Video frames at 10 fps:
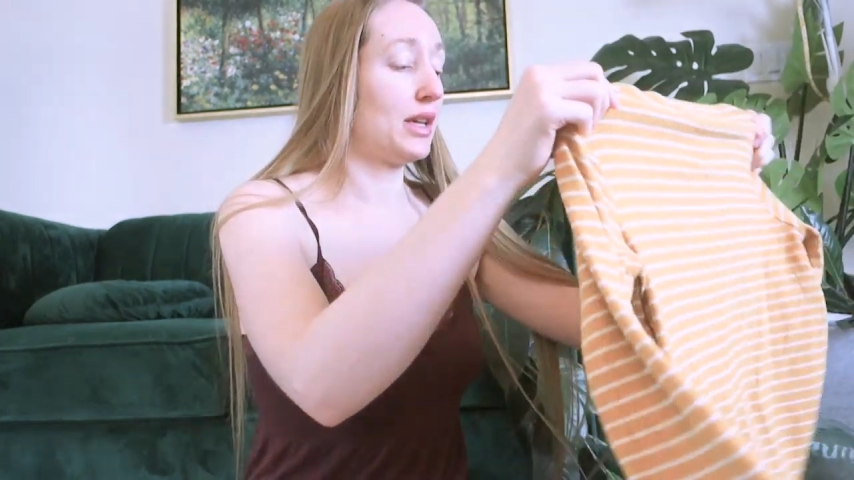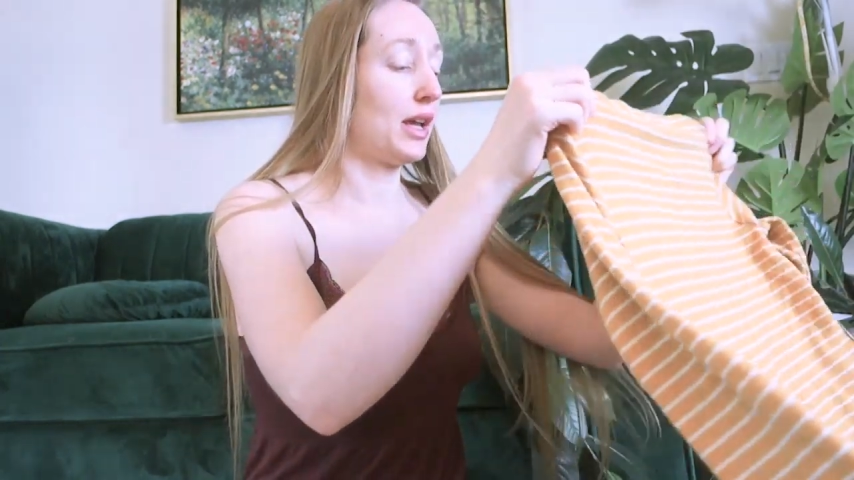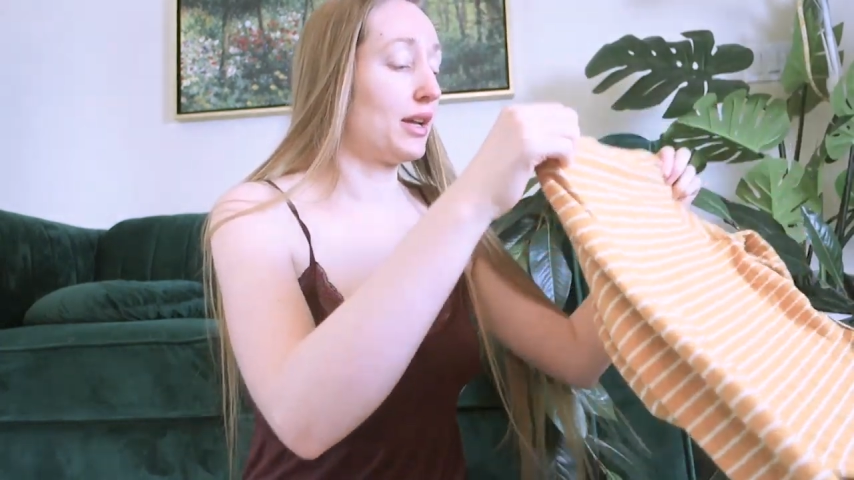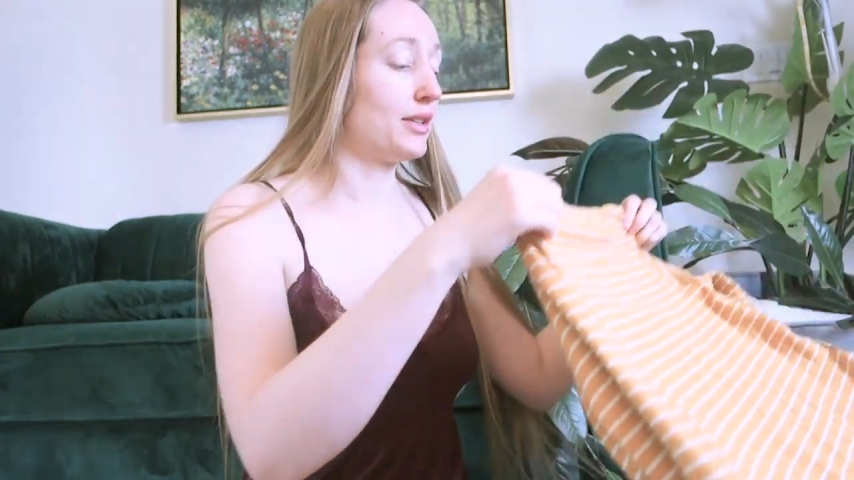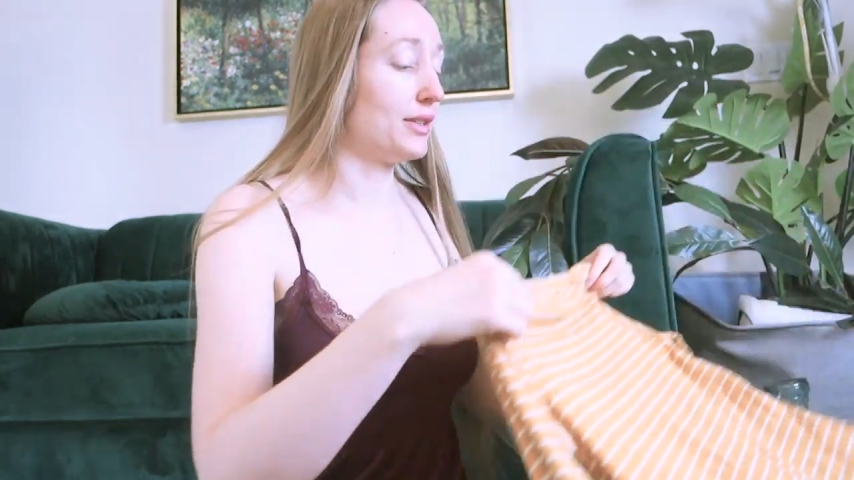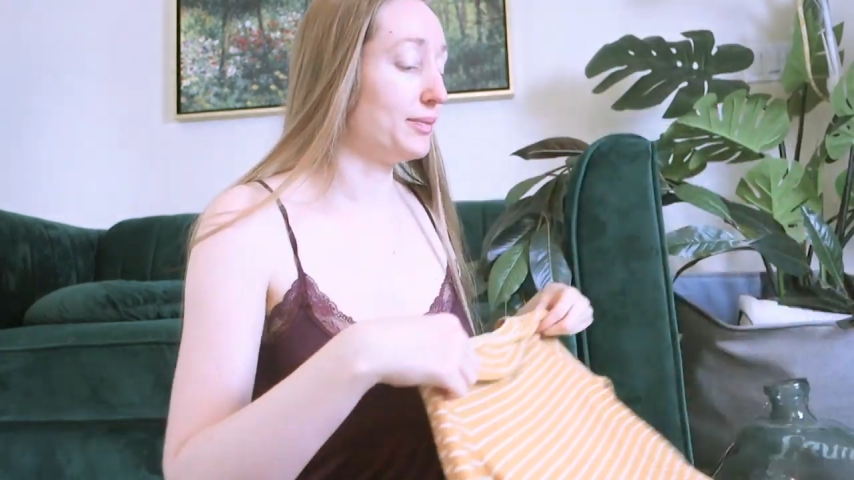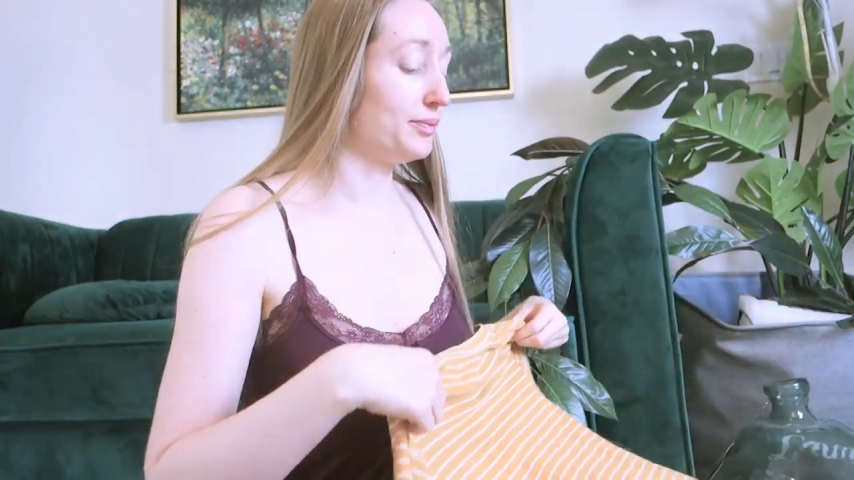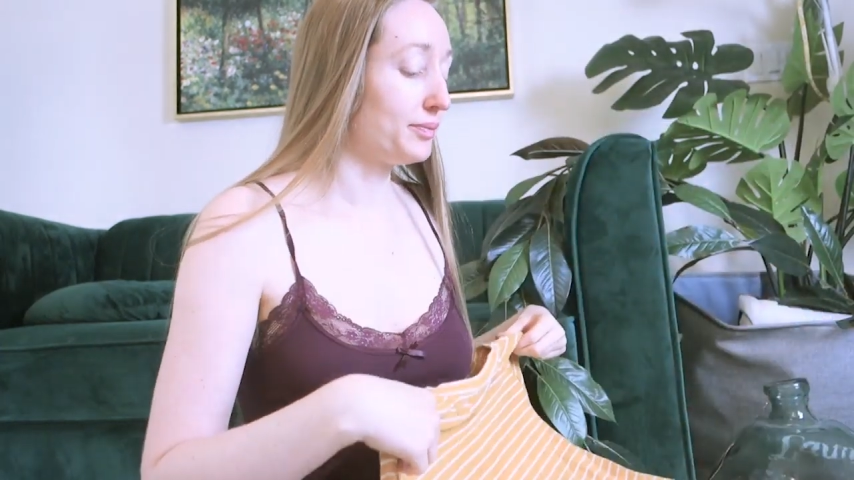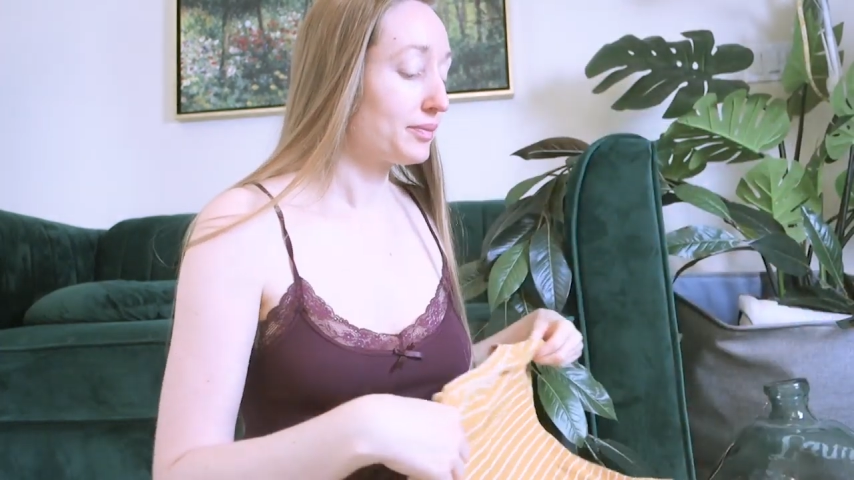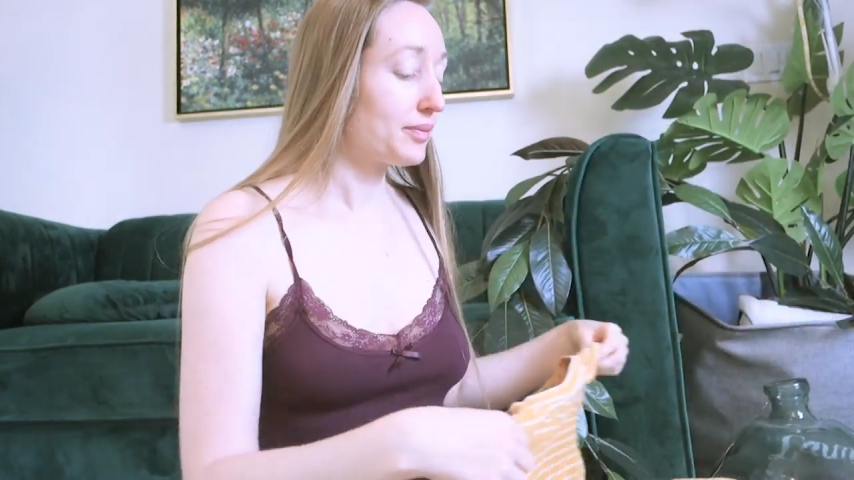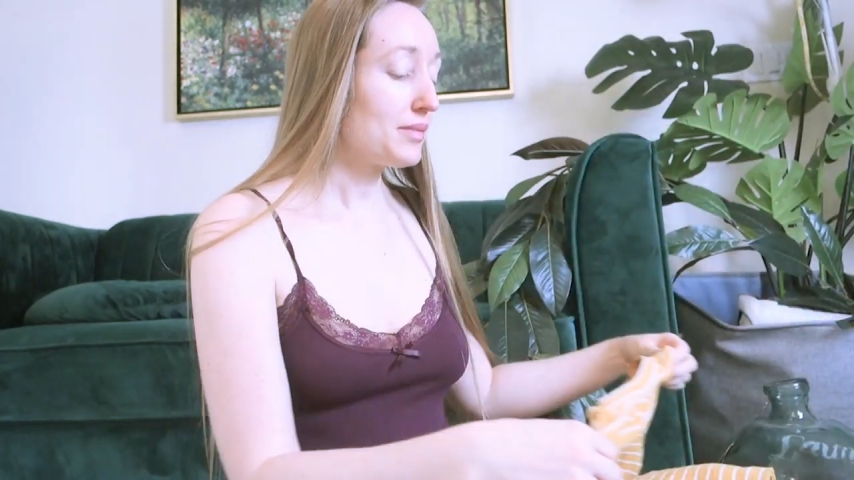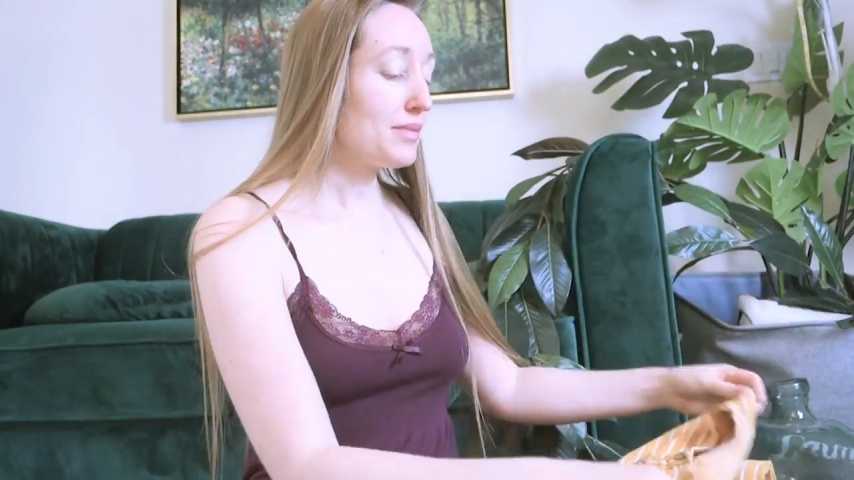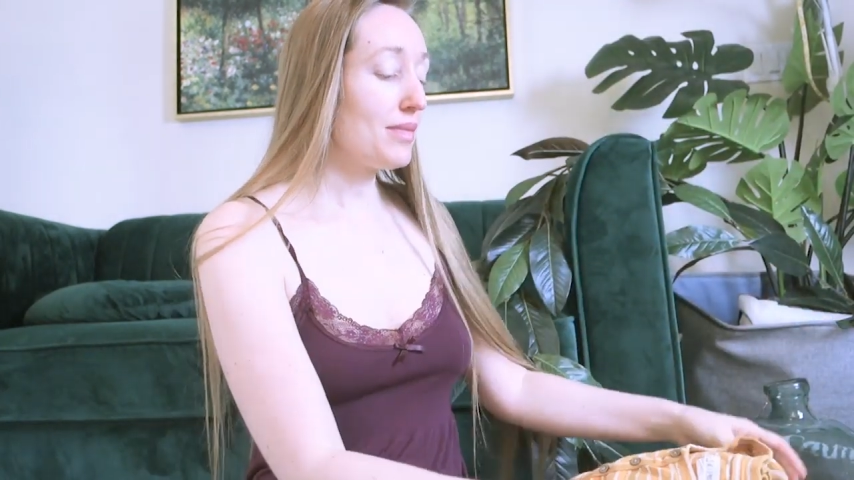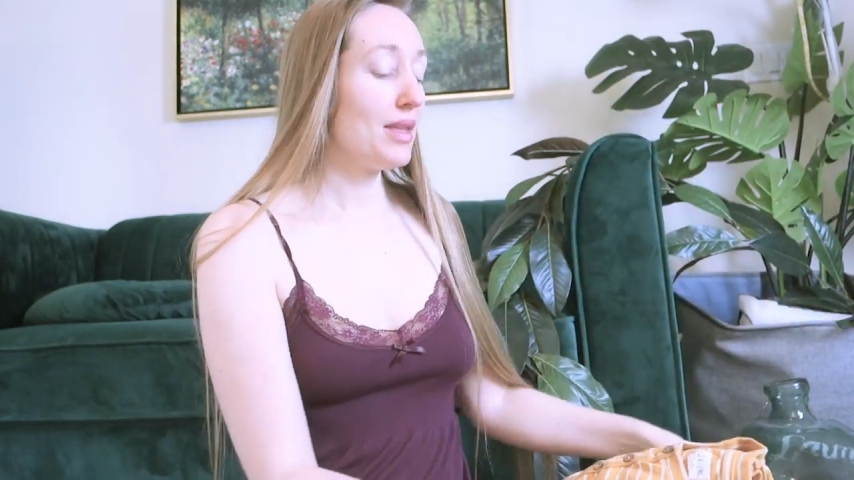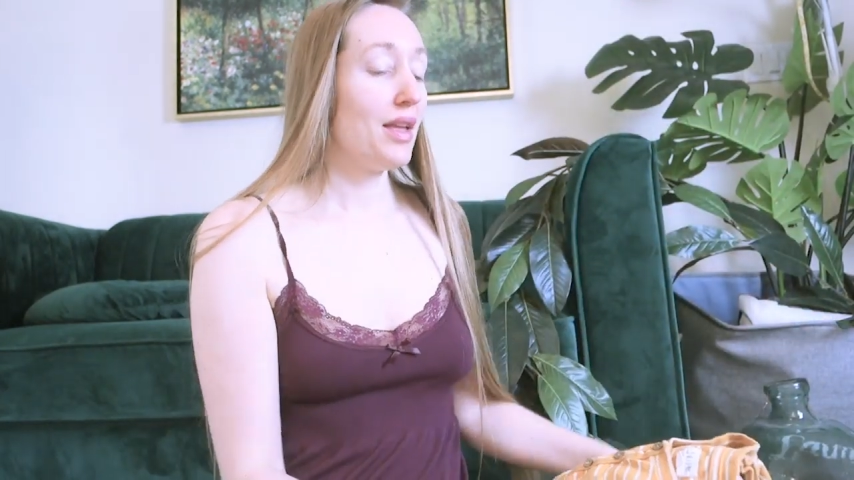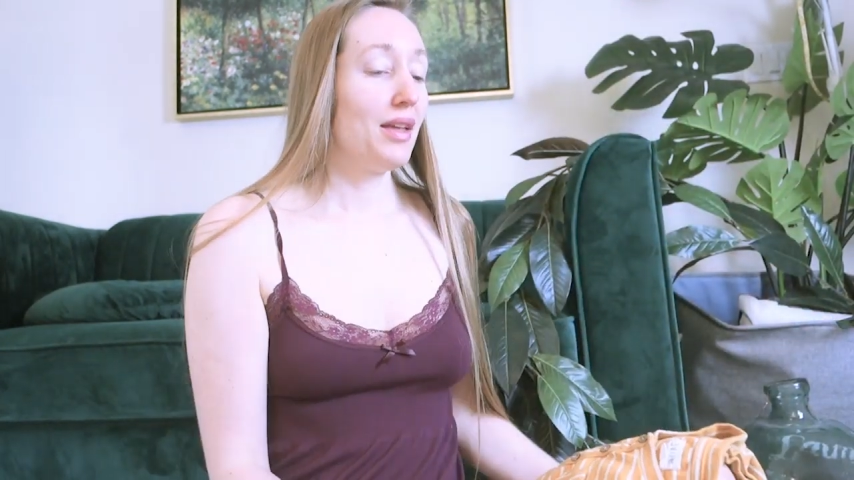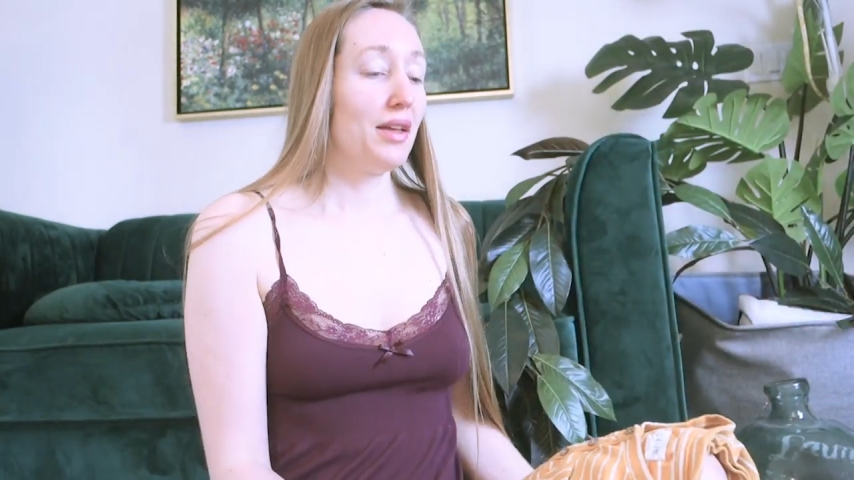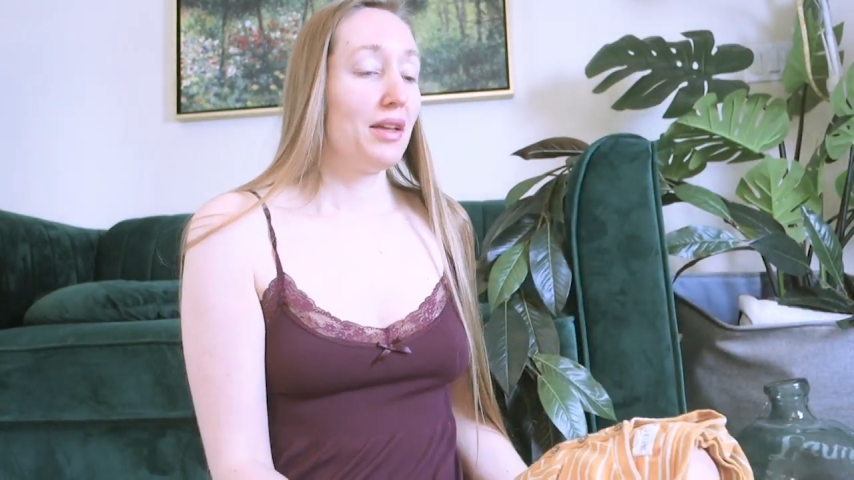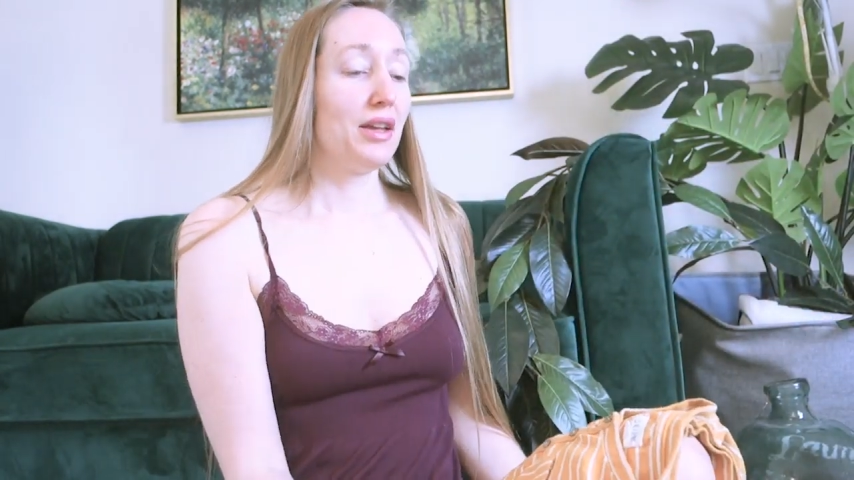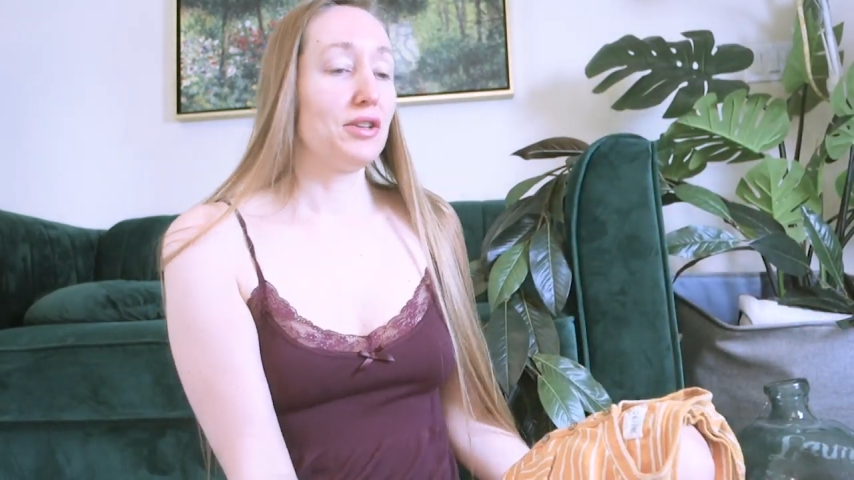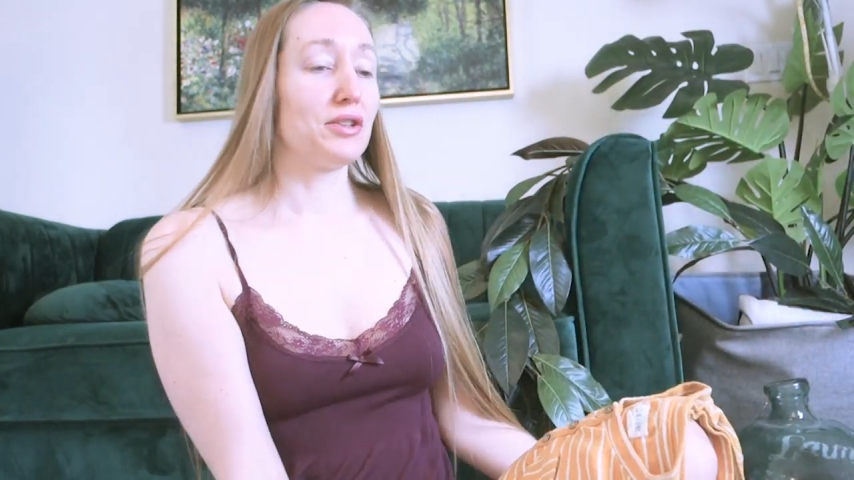things and it